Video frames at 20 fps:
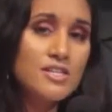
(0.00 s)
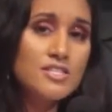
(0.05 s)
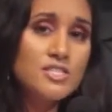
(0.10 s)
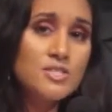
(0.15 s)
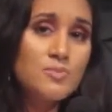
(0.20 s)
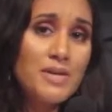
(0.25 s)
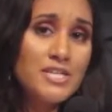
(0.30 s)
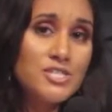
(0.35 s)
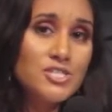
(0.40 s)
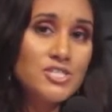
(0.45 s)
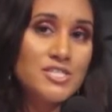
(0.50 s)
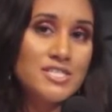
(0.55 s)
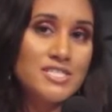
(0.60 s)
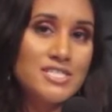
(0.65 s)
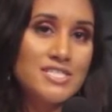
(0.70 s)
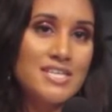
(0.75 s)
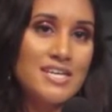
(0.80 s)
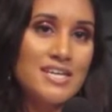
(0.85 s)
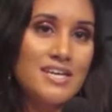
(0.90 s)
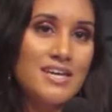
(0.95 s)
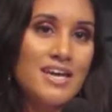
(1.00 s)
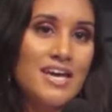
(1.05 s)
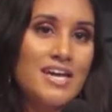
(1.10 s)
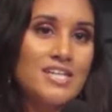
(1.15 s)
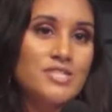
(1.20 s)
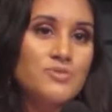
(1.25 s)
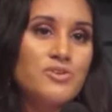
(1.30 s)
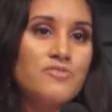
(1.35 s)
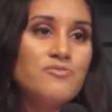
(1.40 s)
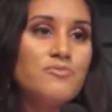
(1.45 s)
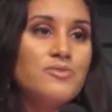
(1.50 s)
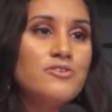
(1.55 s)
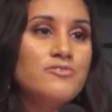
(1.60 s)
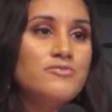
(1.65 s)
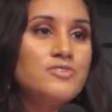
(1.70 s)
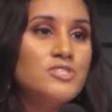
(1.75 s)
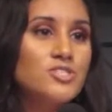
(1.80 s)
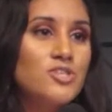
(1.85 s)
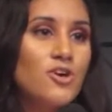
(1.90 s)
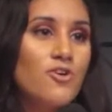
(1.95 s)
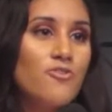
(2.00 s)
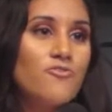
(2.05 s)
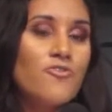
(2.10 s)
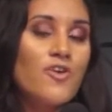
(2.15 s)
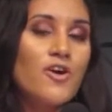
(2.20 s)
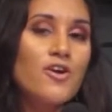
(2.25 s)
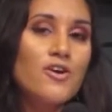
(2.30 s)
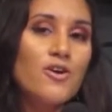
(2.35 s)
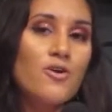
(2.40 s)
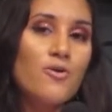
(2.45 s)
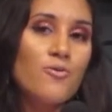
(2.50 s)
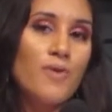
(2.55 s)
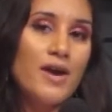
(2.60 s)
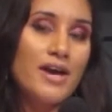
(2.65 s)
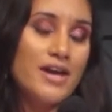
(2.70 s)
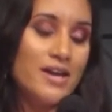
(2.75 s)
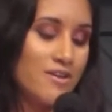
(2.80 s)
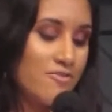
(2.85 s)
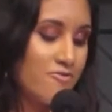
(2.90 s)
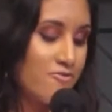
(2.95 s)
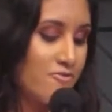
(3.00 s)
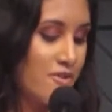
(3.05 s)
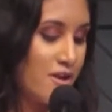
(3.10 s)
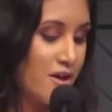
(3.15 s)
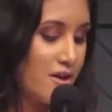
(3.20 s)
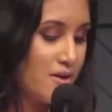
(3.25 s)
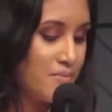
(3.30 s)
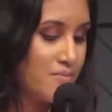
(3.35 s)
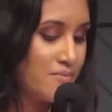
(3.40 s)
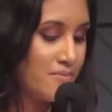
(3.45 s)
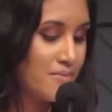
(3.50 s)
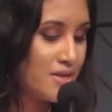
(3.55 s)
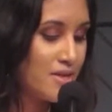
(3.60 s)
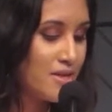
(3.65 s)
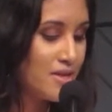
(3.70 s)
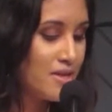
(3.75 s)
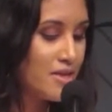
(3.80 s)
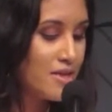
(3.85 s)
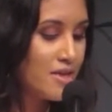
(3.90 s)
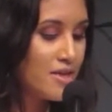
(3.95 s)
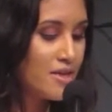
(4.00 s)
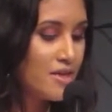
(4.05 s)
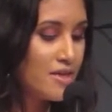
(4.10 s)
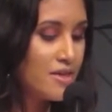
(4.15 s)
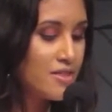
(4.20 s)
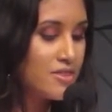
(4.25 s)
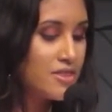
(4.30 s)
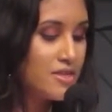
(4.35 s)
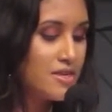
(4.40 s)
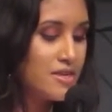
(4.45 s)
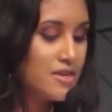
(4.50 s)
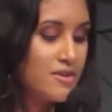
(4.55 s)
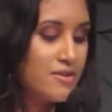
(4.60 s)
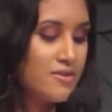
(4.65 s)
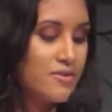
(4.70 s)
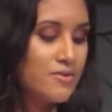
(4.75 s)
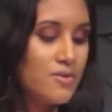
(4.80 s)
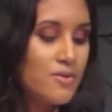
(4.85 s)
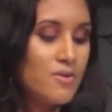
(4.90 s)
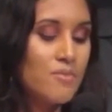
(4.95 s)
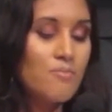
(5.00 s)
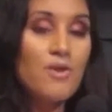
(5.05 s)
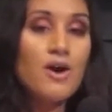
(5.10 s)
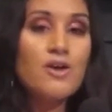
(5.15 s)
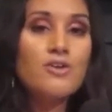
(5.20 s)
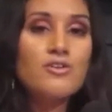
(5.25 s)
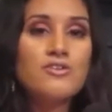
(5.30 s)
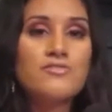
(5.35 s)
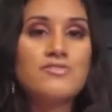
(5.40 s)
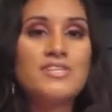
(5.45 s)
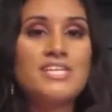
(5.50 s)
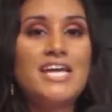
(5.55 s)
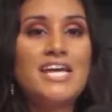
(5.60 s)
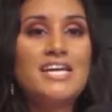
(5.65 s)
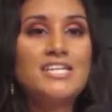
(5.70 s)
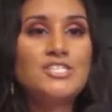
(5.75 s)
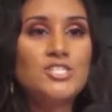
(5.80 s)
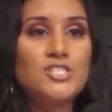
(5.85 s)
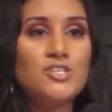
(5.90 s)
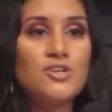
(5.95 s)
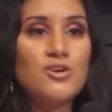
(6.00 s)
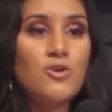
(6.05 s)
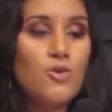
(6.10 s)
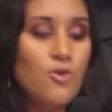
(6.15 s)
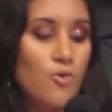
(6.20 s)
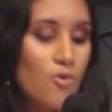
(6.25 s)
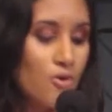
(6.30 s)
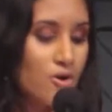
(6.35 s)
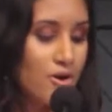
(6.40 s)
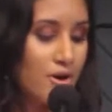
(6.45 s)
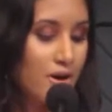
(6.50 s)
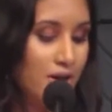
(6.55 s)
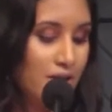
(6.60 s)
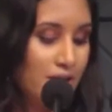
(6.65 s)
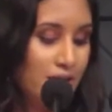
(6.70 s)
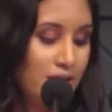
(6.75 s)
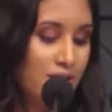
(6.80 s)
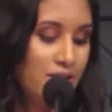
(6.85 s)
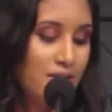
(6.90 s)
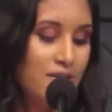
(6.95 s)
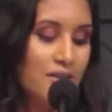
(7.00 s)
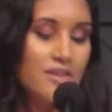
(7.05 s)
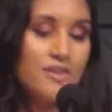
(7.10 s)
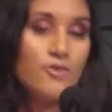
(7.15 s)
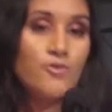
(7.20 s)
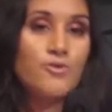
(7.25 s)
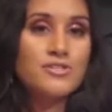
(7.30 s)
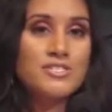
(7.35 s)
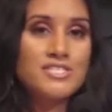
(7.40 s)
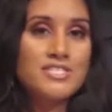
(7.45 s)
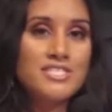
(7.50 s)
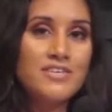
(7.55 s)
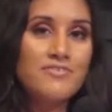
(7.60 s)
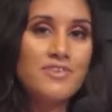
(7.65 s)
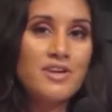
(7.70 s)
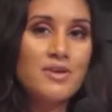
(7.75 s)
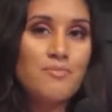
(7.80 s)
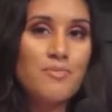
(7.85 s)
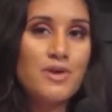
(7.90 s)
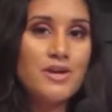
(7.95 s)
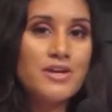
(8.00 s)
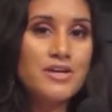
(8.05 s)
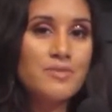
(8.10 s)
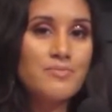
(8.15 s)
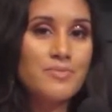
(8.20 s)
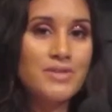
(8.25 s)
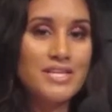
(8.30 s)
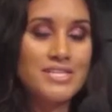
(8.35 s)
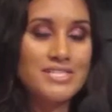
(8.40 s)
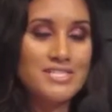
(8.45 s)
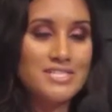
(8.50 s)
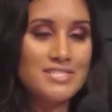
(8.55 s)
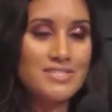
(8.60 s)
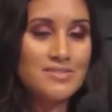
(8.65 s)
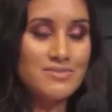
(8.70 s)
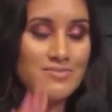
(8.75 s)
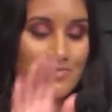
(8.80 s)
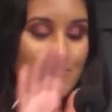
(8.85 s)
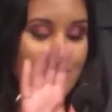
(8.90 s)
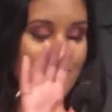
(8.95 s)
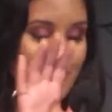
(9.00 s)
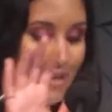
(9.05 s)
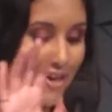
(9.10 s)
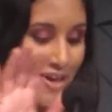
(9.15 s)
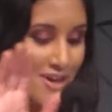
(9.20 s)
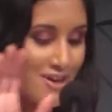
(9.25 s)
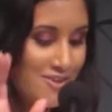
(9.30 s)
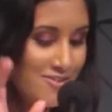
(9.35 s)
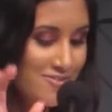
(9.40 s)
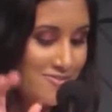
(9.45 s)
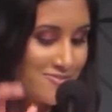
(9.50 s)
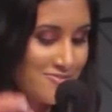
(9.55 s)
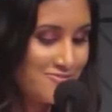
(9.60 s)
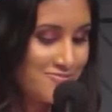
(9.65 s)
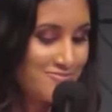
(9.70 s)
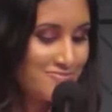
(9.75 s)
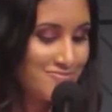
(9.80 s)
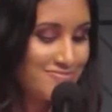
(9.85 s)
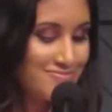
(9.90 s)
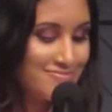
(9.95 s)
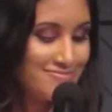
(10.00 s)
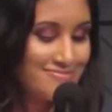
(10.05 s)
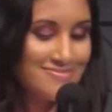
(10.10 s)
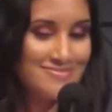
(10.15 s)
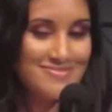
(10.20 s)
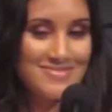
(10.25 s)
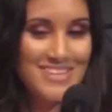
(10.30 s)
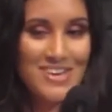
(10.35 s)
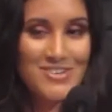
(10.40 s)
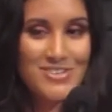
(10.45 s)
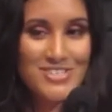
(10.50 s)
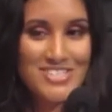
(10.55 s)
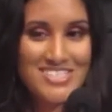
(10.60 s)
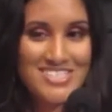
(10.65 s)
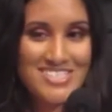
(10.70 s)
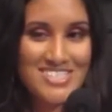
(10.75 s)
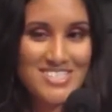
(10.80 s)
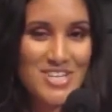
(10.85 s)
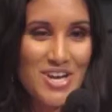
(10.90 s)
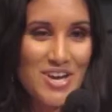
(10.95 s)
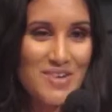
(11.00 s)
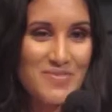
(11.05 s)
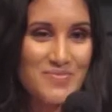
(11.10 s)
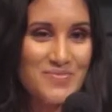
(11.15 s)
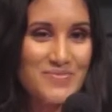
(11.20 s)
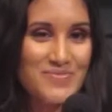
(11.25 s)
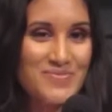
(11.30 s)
Especially seeing as we've moved so far away from the model of the ancient agora or civic marketplace of, how does it stop?